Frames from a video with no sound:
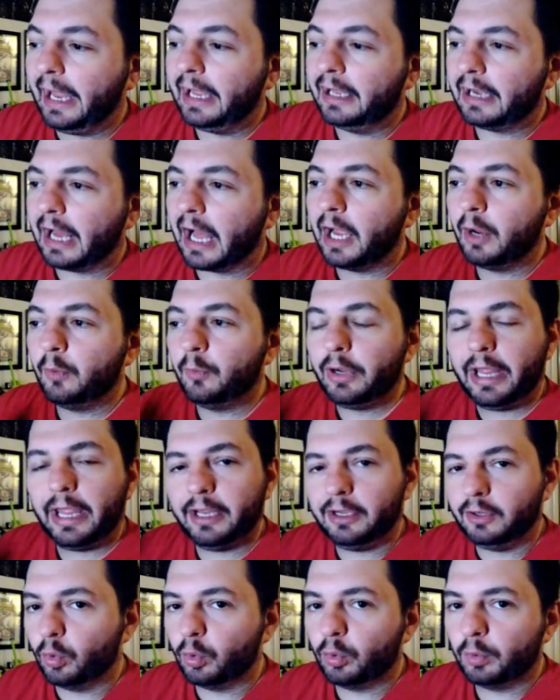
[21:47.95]
And I went
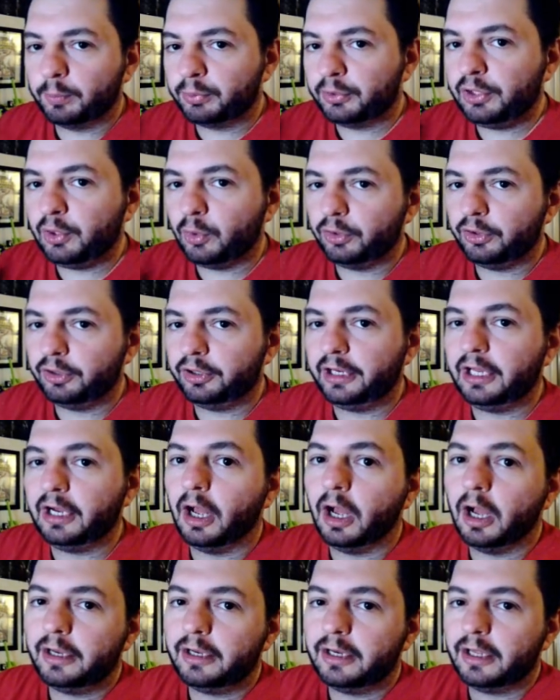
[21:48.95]
ahead and or- pre-ordered
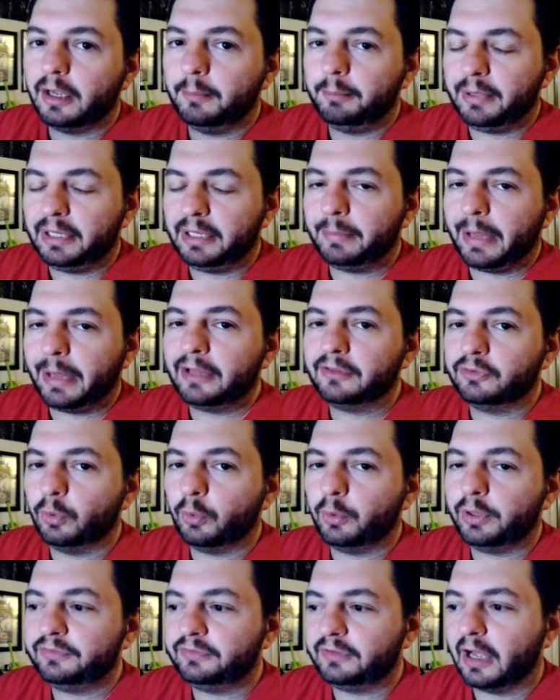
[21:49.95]
it on uh,
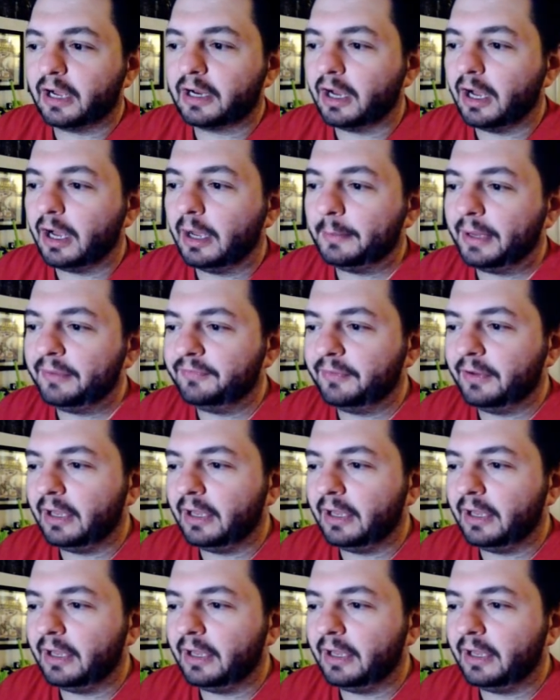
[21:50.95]
BigBadToys.com.